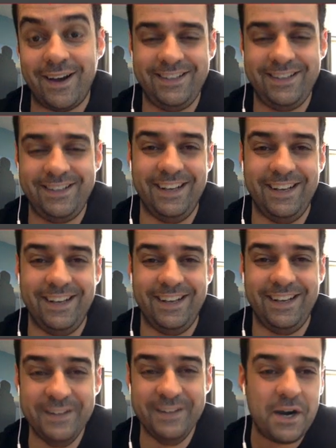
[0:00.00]
and uh,
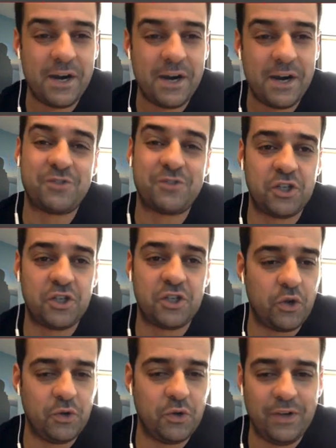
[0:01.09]
works pretty good though.
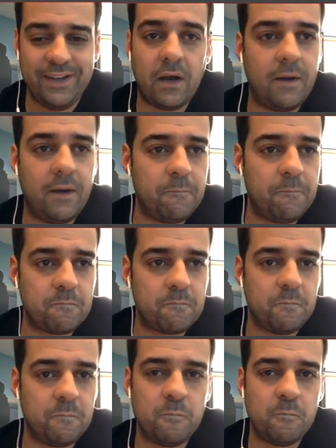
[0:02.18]
Um, st still
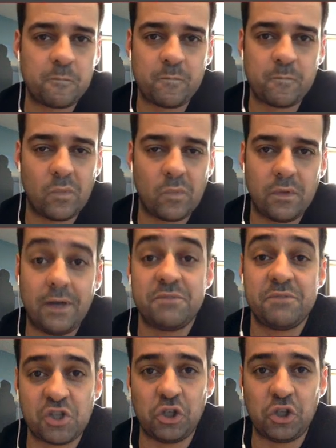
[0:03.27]
learning the program.
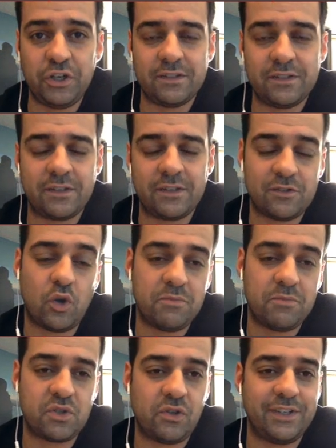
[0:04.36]
Um, again, there is a
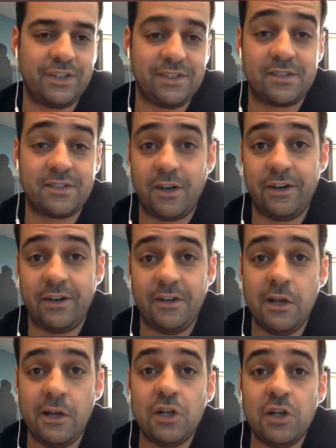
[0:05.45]
lot to learn, and I just want to
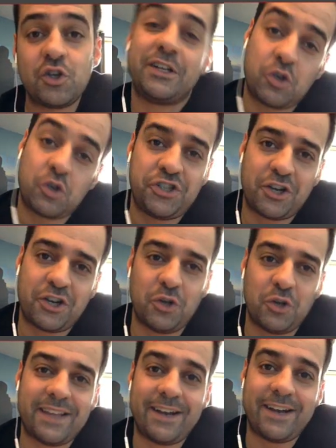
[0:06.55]
make sure that I am
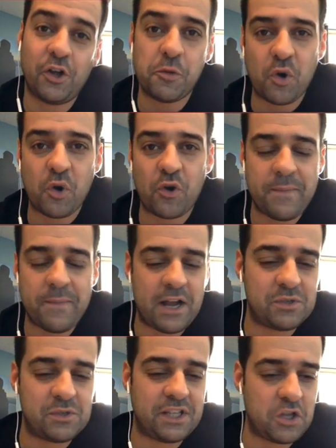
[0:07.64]
very familiar with this
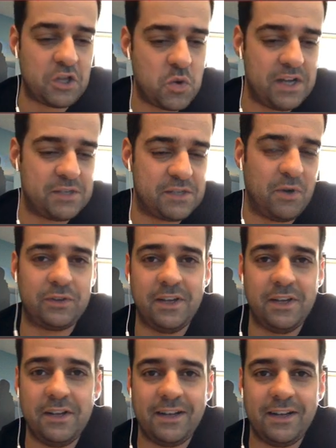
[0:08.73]
program before I go
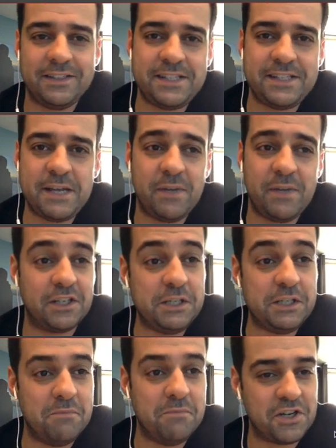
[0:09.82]
ahead and start
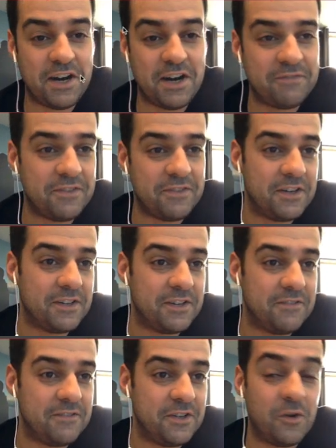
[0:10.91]
doing a live view
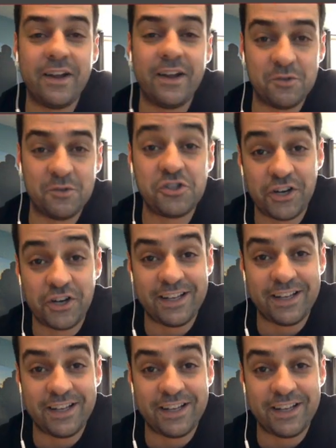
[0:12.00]
broadcast.